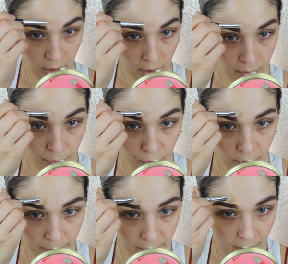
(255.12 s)
and
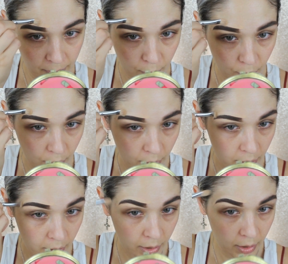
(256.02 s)
prep them
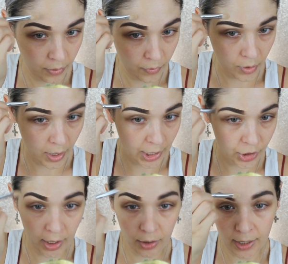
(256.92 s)
for, for
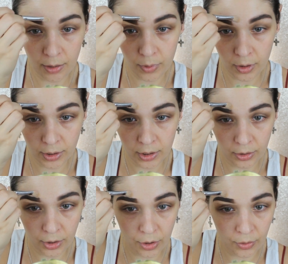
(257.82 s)
eyeshadows. I will
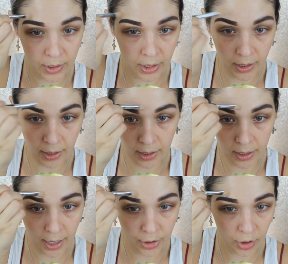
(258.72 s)
still use a, an
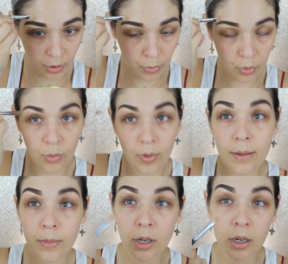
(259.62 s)
eyeshadow
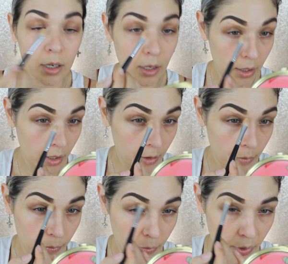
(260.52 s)
primer,
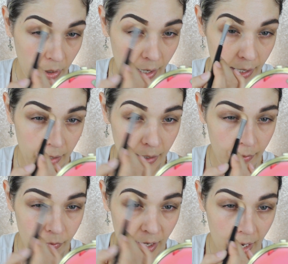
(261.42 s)
but I,
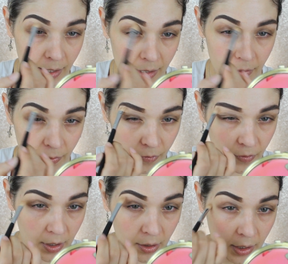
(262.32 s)
I tend to
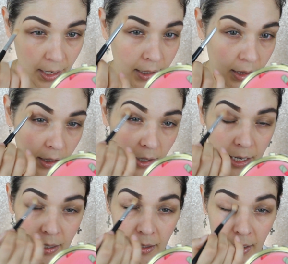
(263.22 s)
feel like
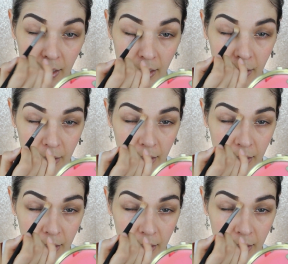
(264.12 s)
lately